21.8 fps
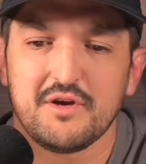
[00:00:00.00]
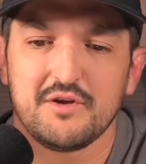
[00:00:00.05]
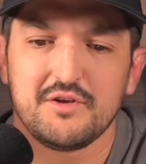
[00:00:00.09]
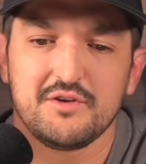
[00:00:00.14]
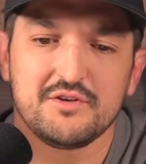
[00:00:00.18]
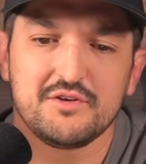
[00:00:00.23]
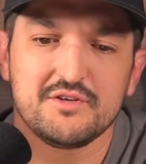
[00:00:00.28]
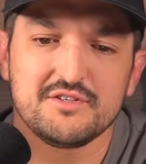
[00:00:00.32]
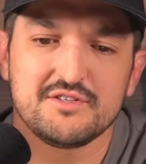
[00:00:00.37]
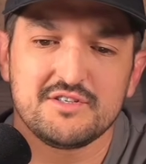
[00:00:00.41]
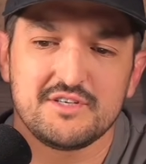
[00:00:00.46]
and you
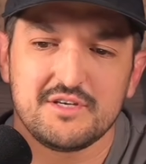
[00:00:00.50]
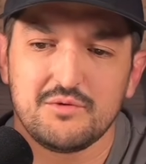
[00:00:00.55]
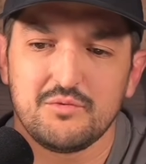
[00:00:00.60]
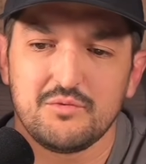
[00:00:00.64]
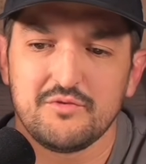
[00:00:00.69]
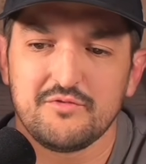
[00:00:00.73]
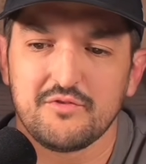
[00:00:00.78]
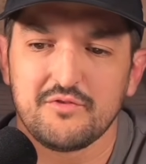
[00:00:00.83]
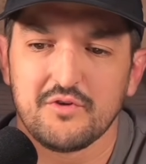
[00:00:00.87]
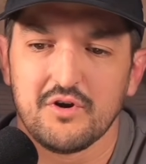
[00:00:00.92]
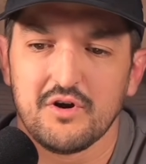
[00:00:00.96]
can see
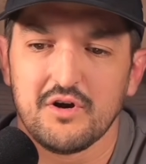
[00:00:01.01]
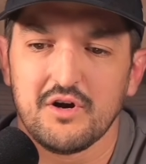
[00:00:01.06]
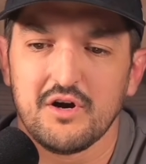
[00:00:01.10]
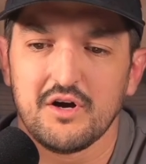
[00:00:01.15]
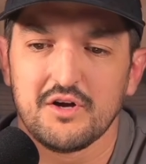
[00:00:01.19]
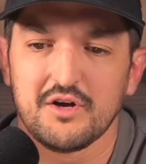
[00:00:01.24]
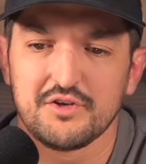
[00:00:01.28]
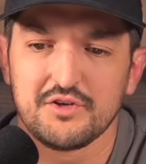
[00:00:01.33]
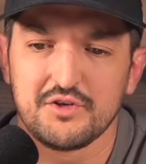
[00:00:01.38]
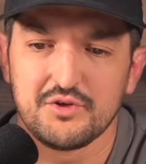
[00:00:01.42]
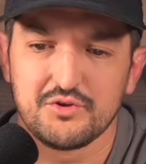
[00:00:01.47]
we've got
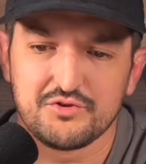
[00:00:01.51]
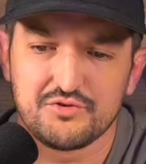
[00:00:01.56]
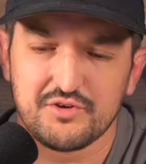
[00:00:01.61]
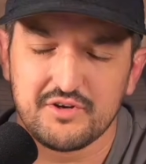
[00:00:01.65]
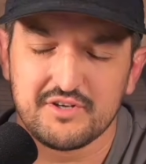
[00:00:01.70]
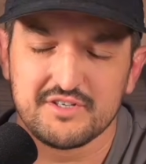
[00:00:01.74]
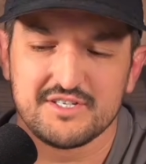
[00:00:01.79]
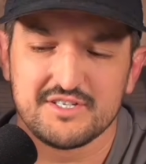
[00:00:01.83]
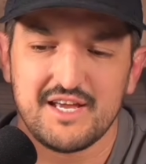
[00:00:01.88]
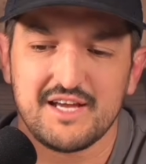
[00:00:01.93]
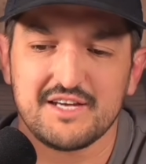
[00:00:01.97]
our new
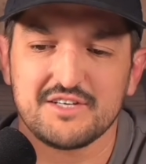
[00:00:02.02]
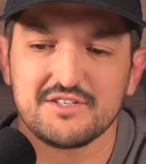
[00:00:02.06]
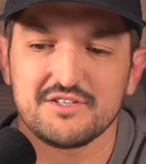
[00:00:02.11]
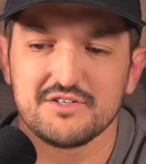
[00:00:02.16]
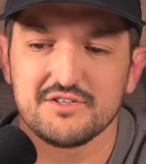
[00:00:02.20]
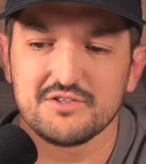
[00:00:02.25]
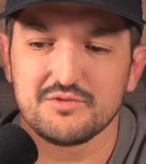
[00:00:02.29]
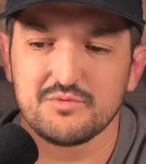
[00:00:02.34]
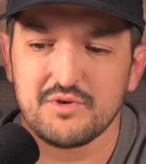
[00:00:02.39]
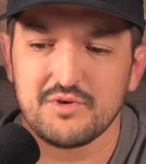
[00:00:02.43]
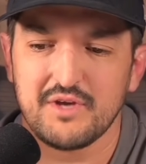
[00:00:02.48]
triggers and
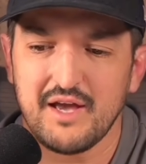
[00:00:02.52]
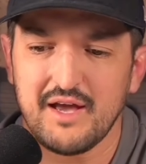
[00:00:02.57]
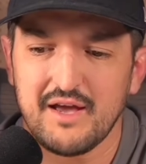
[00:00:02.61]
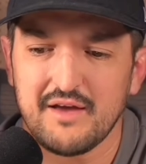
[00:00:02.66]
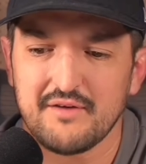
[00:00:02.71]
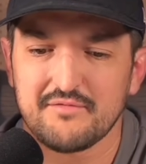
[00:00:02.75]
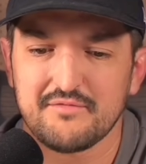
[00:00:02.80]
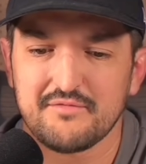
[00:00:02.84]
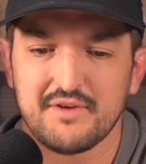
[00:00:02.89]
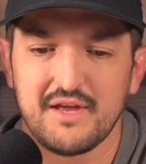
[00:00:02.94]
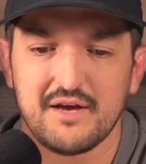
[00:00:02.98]
actions. We
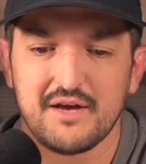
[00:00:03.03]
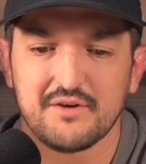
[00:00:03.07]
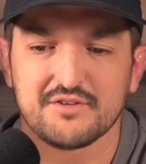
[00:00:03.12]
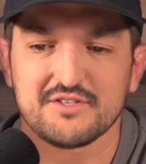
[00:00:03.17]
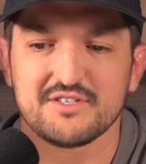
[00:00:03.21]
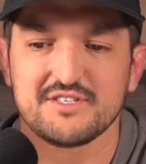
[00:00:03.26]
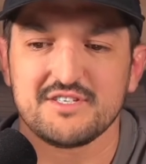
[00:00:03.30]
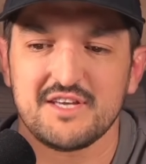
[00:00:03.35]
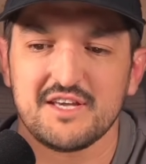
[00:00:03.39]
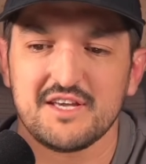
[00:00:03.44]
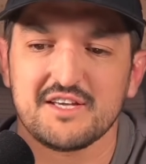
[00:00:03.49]
have now
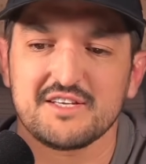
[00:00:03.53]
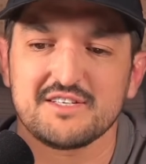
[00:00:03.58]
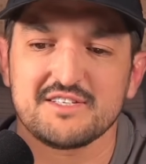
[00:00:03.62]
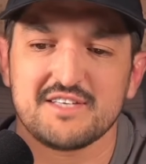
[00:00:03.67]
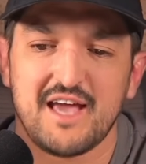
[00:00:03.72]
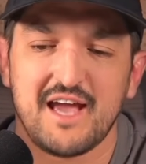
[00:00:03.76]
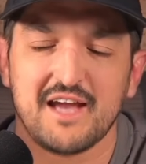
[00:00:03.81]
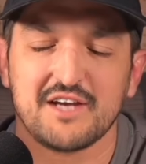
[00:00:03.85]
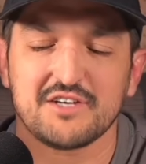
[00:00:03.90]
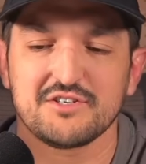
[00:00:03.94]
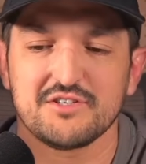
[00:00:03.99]
6
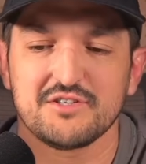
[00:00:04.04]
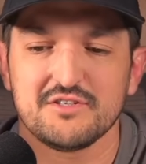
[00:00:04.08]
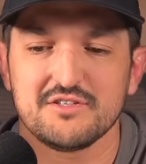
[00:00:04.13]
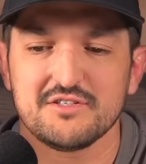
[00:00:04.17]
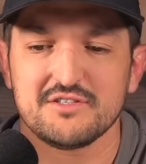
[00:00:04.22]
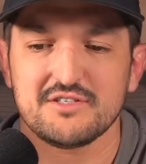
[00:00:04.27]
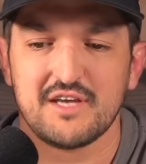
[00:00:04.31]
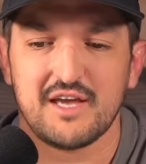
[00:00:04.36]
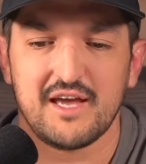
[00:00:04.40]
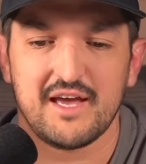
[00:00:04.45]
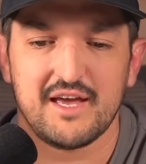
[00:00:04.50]

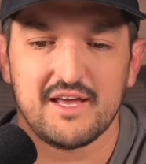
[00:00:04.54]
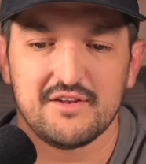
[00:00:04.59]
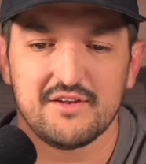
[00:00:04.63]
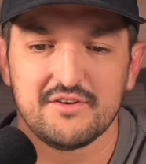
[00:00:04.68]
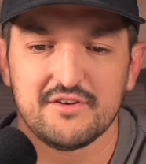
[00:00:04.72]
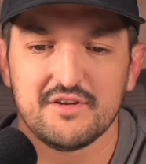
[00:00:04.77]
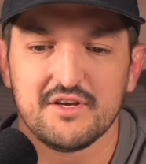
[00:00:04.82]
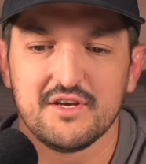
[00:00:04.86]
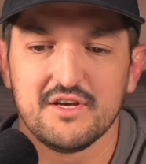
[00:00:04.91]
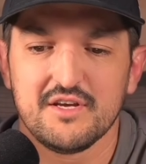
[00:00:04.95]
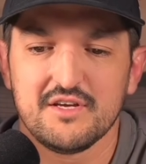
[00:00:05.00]
actions
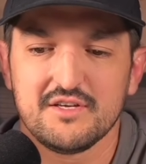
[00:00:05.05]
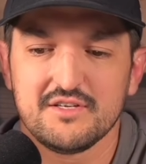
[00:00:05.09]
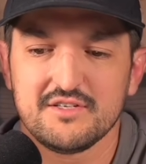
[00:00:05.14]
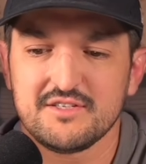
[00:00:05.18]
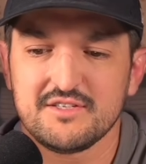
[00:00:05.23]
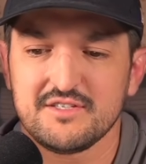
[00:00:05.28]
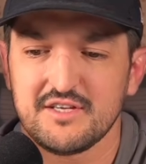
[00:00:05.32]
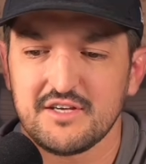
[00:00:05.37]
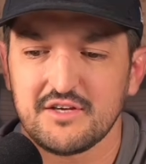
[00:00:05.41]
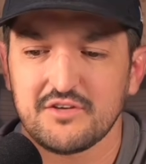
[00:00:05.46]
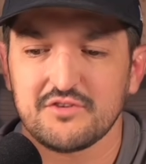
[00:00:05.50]
and
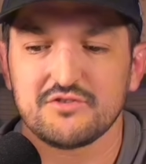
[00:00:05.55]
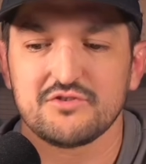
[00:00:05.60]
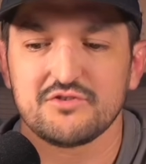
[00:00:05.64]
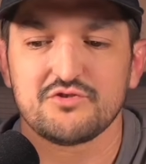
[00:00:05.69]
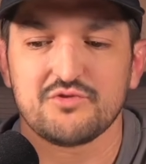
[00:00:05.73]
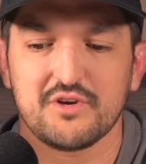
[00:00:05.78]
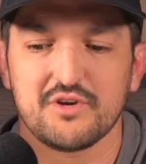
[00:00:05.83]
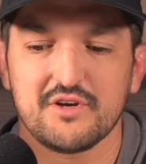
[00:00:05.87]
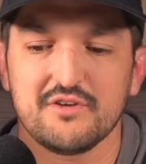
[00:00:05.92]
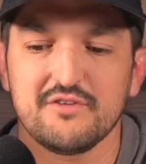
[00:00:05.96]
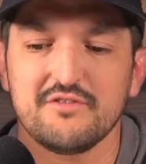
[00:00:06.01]
6
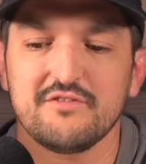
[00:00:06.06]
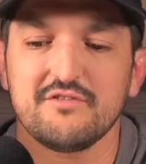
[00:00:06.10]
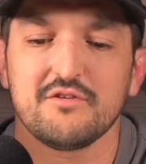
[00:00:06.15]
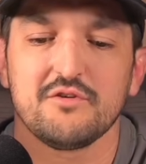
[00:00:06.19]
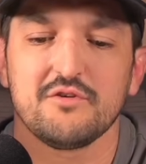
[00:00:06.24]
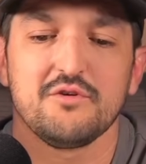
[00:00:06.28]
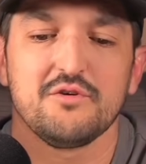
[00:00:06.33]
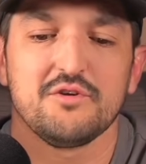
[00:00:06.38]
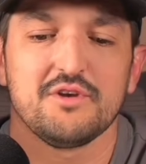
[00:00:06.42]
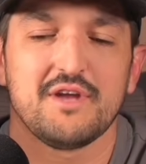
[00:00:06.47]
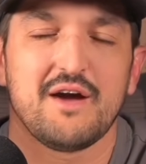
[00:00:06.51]
triggers, so
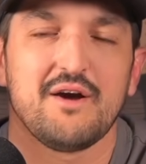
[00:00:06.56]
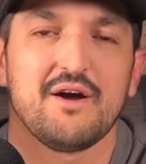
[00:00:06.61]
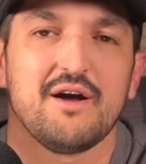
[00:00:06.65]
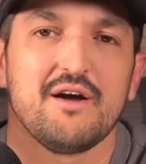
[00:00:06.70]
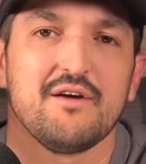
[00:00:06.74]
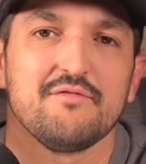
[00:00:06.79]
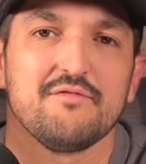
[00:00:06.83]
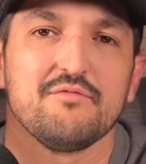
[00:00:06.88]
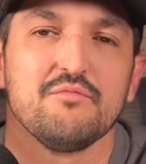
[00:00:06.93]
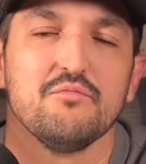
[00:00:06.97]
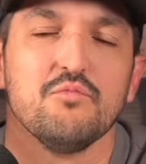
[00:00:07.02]
you now
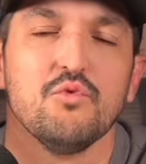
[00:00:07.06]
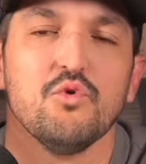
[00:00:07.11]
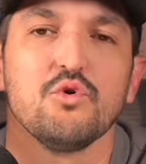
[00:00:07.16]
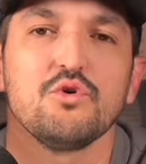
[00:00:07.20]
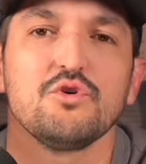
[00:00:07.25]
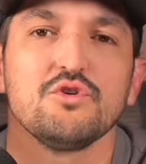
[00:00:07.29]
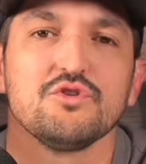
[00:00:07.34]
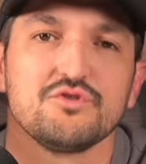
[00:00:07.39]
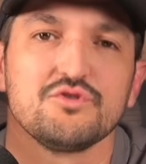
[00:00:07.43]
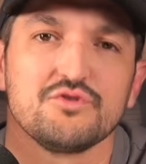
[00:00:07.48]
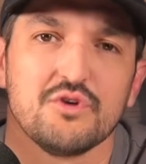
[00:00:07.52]
have more
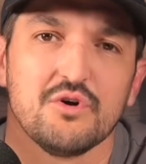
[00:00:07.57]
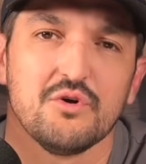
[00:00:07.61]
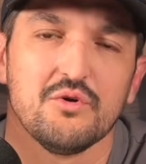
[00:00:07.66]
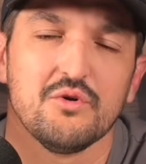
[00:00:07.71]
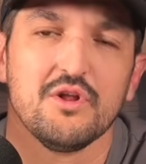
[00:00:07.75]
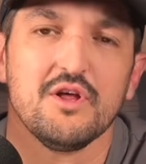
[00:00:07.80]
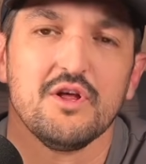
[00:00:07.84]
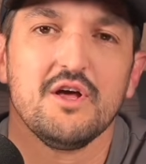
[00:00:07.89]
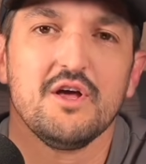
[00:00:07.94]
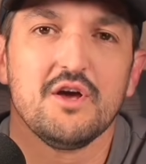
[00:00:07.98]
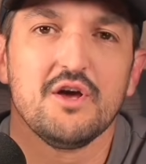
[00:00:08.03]
control
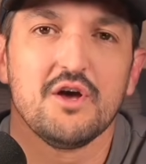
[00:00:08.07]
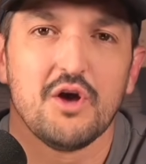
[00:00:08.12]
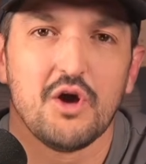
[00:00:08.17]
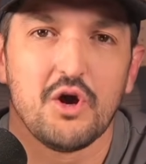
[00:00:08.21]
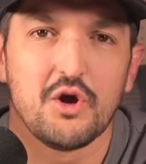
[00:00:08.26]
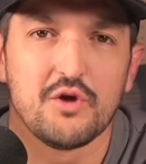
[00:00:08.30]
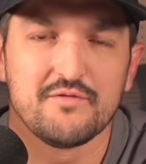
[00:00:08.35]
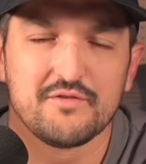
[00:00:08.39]
over